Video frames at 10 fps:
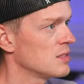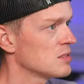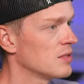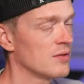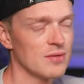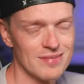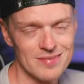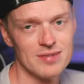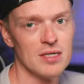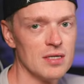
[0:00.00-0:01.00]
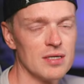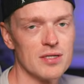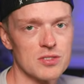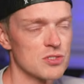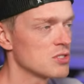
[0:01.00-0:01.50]
It
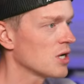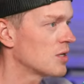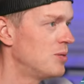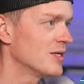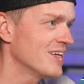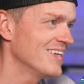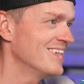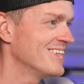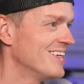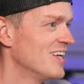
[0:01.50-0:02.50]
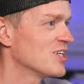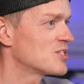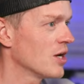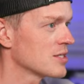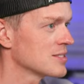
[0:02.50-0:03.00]
doesn't suck, but it
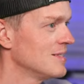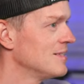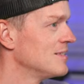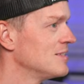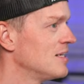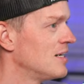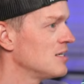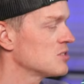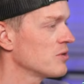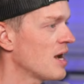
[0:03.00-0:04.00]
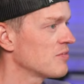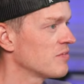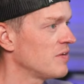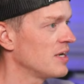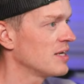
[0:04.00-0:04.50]
sucks. So you have to
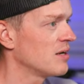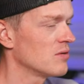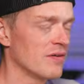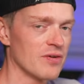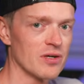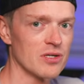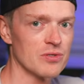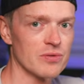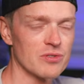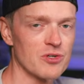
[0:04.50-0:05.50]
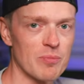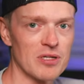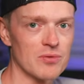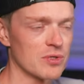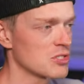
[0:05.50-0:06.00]
find out if you're going to do a
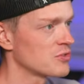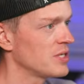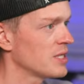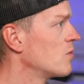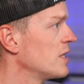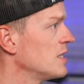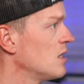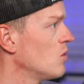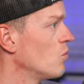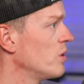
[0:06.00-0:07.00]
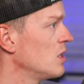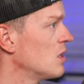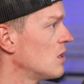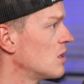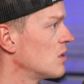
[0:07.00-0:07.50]
triplet or a straight kick. Right now we
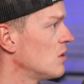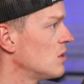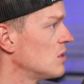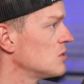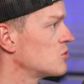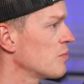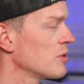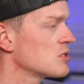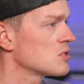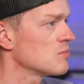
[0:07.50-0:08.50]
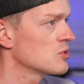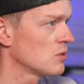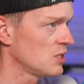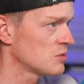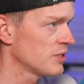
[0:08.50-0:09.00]
are on triplets, so
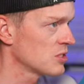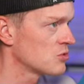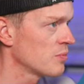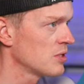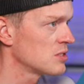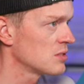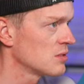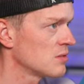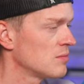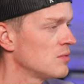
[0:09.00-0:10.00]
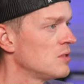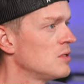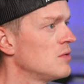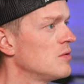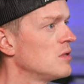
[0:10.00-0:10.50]
let's make a triplet.
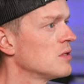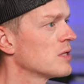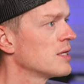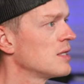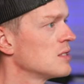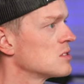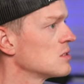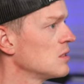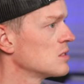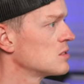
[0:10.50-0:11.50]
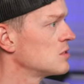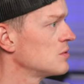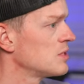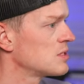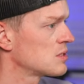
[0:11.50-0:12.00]
Okay, let's listen to
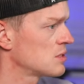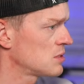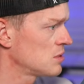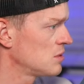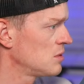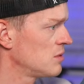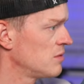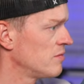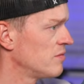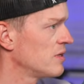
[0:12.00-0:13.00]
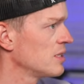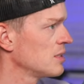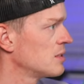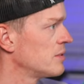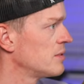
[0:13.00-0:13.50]
it.
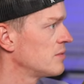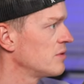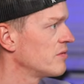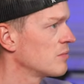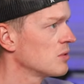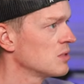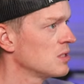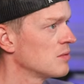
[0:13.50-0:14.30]
Violin and the reverb only.